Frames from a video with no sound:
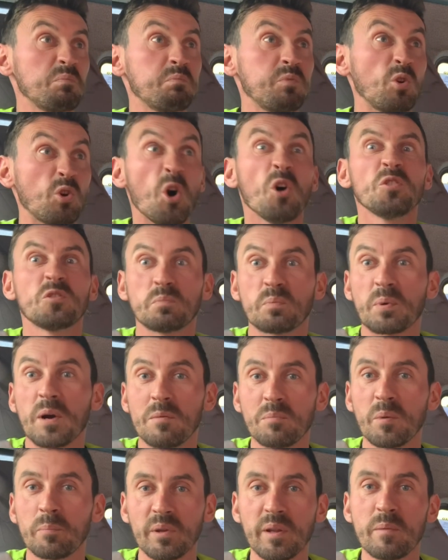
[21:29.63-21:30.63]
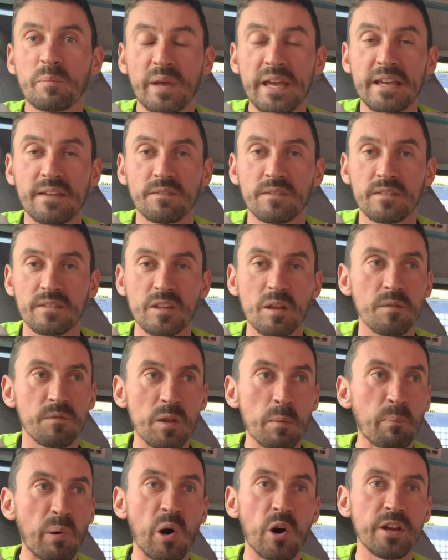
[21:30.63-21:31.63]
Good probably being the,
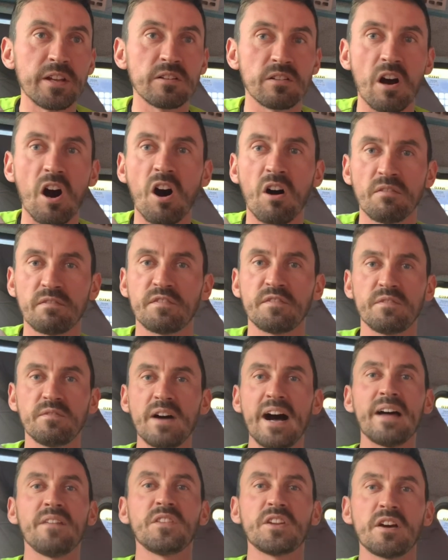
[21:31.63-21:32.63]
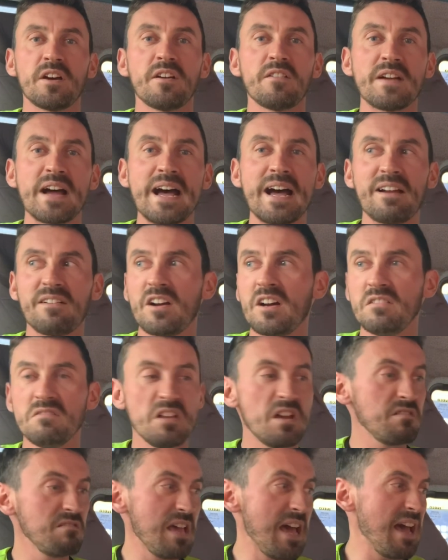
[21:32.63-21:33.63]
the point of Ander Herrera.
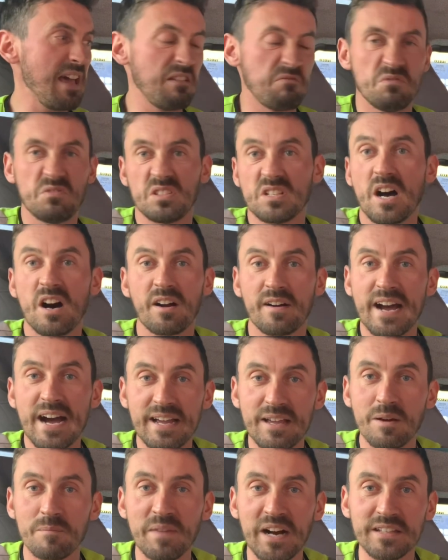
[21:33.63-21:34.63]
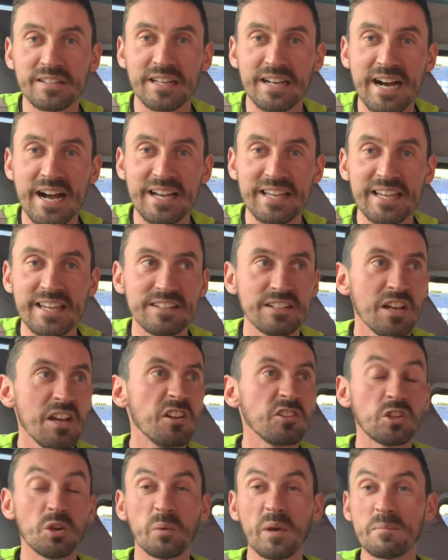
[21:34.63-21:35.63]
Yeah, he was all right at Man United.
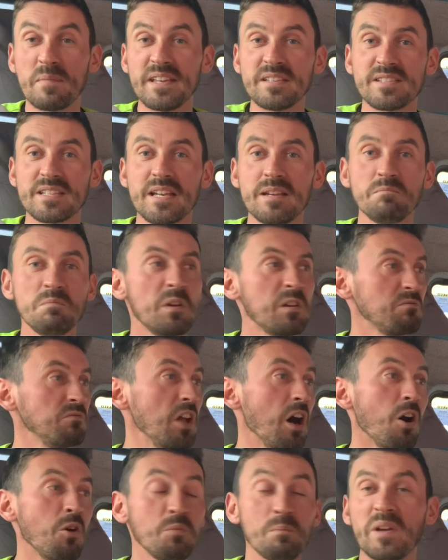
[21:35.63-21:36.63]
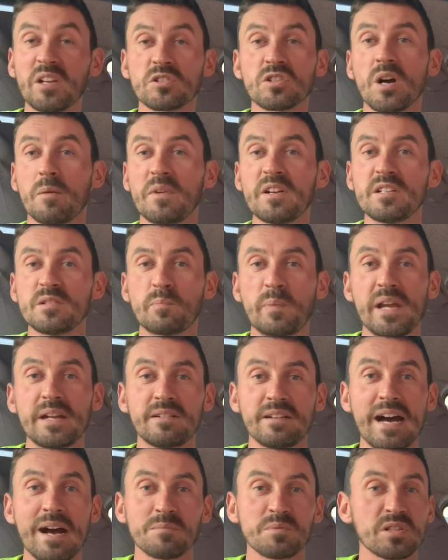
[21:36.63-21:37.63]
Do we miss him? No, McTominay's
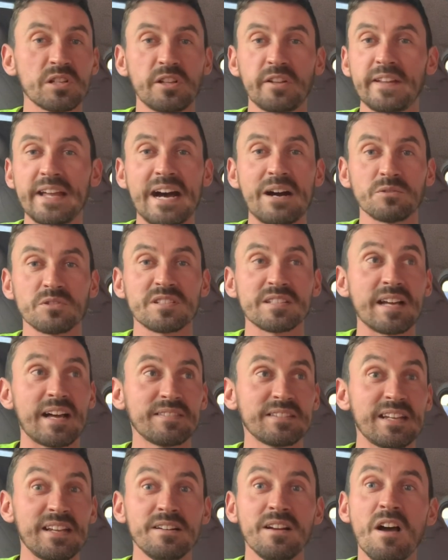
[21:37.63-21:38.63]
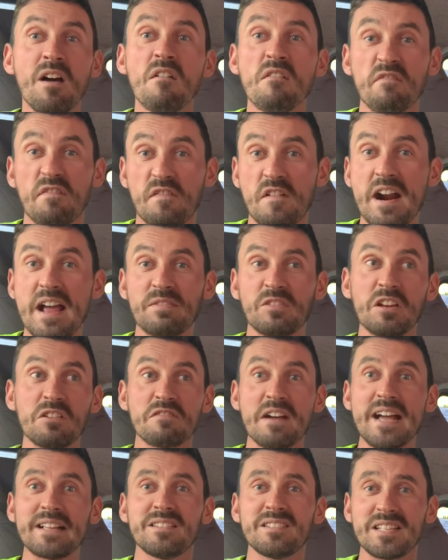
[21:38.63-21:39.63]
been absolutely outstanding. Fred the
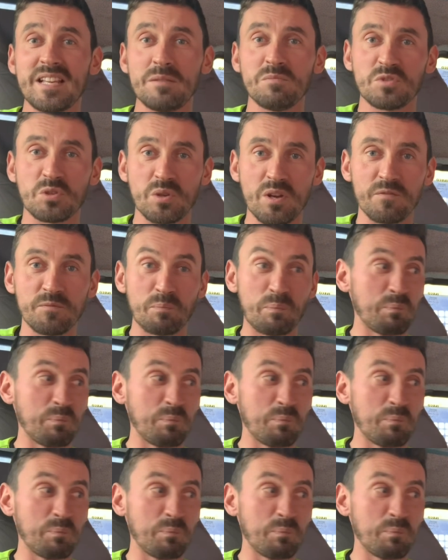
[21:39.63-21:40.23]
Red seems to have